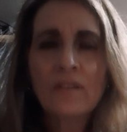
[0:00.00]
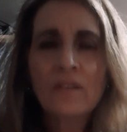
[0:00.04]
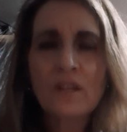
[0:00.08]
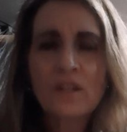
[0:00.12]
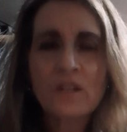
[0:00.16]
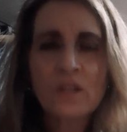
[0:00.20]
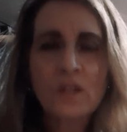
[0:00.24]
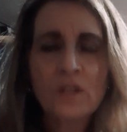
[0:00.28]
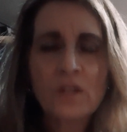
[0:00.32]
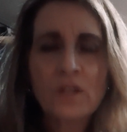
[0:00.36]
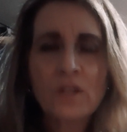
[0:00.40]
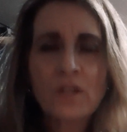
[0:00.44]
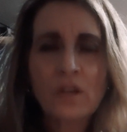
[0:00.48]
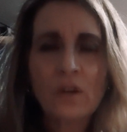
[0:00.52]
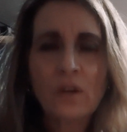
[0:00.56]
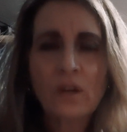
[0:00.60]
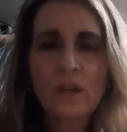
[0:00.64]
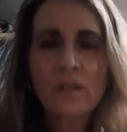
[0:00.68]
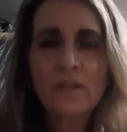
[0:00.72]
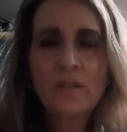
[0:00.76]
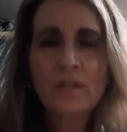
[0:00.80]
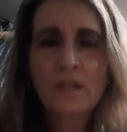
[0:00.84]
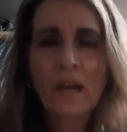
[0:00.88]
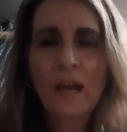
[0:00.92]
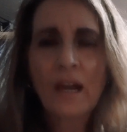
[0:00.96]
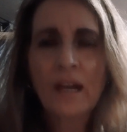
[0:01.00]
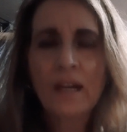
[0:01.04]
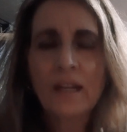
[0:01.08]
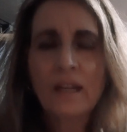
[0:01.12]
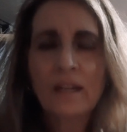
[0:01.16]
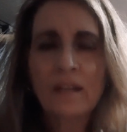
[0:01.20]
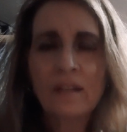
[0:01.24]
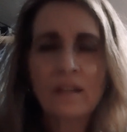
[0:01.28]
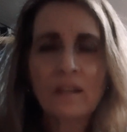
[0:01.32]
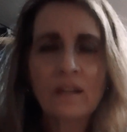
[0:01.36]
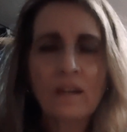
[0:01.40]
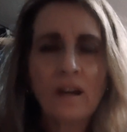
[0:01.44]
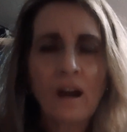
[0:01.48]
This is so
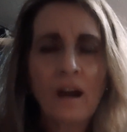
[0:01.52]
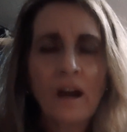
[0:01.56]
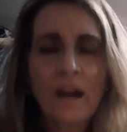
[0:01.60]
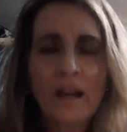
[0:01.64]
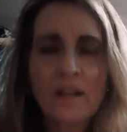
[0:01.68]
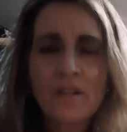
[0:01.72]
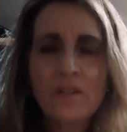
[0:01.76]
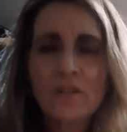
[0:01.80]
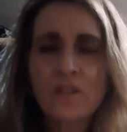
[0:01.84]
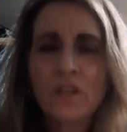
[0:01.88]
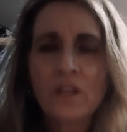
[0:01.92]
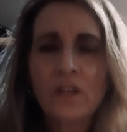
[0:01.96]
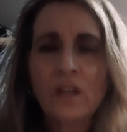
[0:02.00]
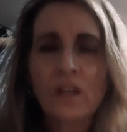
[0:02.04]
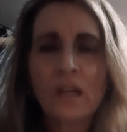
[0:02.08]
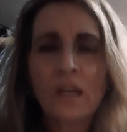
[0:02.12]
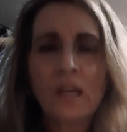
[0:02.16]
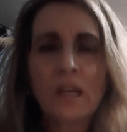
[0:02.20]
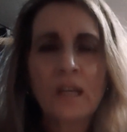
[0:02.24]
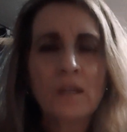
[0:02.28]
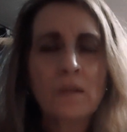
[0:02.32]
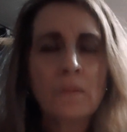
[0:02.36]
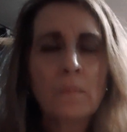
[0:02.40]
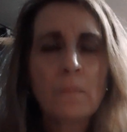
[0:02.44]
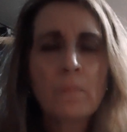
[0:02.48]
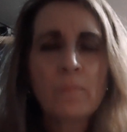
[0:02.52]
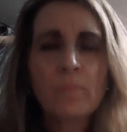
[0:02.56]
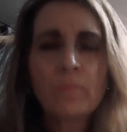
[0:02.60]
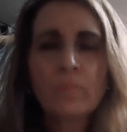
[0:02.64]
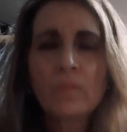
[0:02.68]
exciting. God is good.